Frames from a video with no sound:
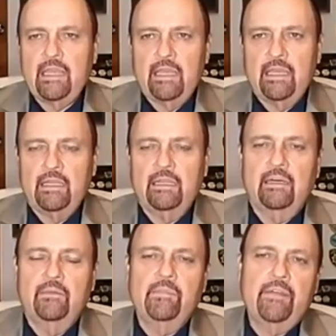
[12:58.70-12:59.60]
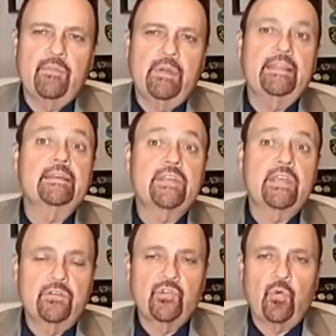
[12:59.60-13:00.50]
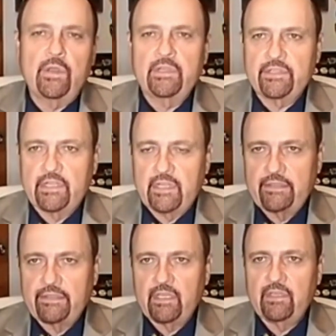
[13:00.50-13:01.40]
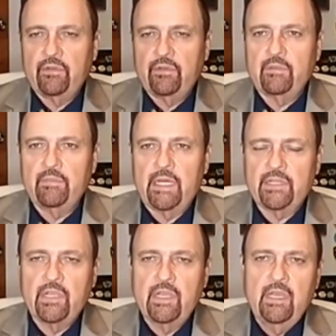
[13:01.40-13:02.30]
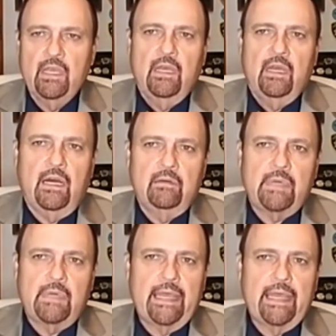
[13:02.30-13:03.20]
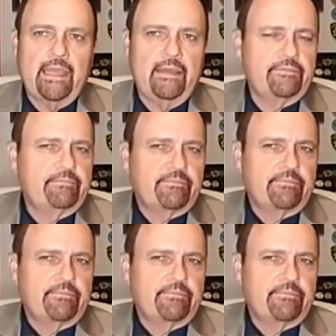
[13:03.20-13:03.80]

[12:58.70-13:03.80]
And everybody that's here and joined us today, thank you very much. I have